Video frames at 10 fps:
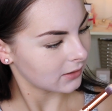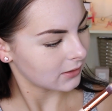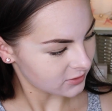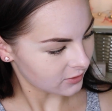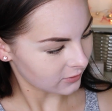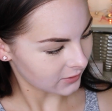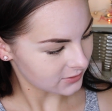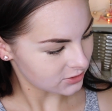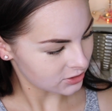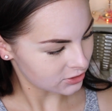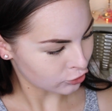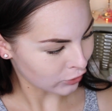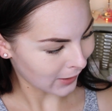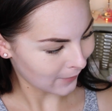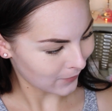So let's just
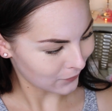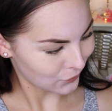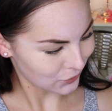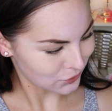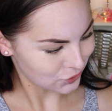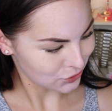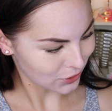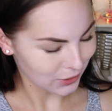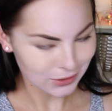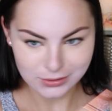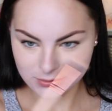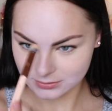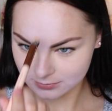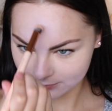grab this shade.